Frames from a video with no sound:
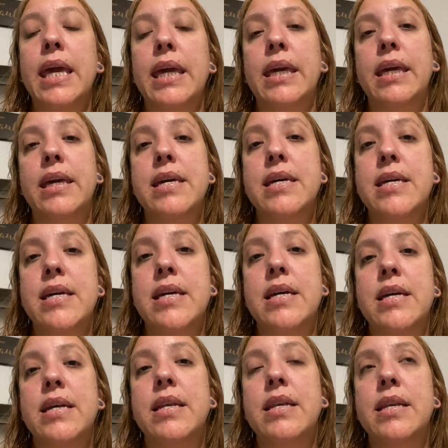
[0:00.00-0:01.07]

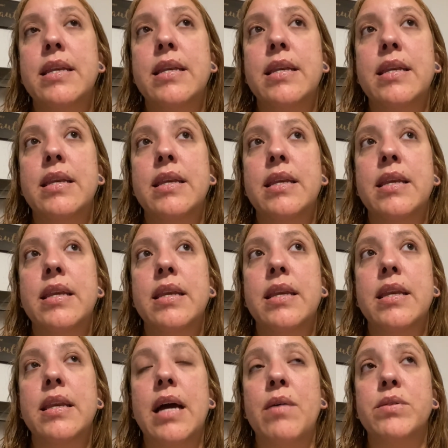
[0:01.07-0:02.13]

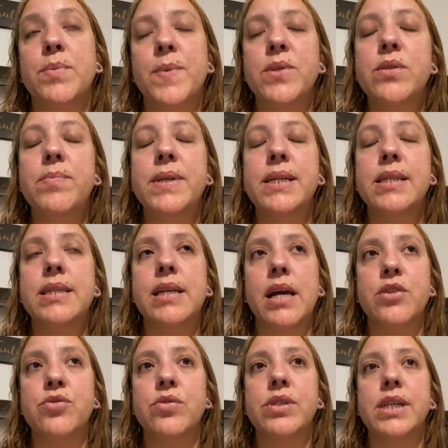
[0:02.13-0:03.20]
I was supposed to be
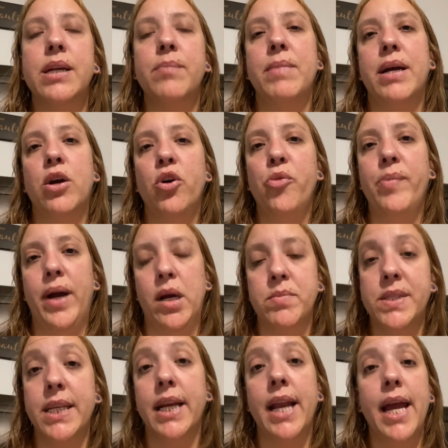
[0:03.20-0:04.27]
scheduled to get my cone
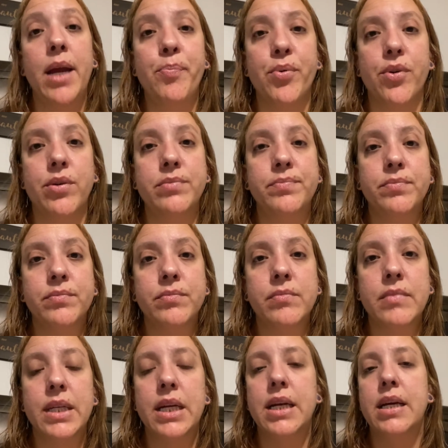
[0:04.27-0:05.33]
biopsy in April.
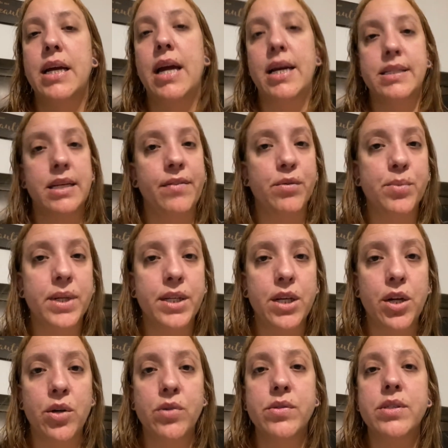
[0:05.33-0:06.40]
As everyone
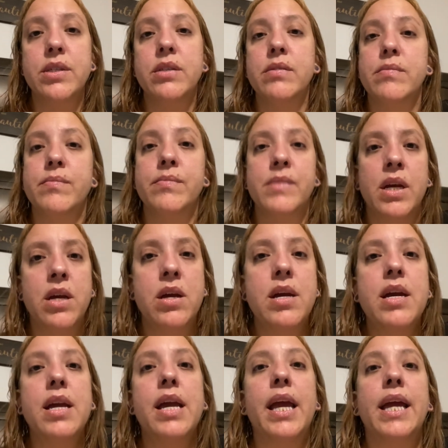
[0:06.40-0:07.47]
knows,
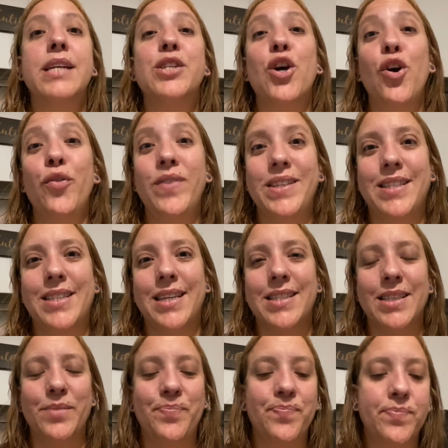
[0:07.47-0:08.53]
it's COVID
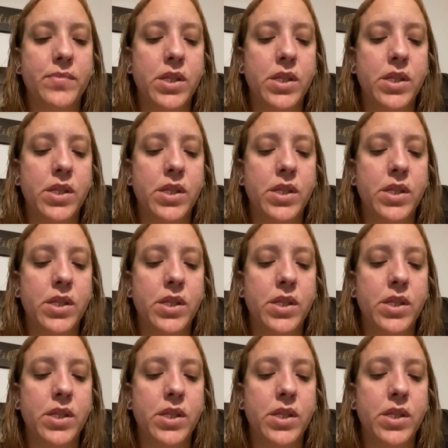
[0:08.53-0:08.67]
season.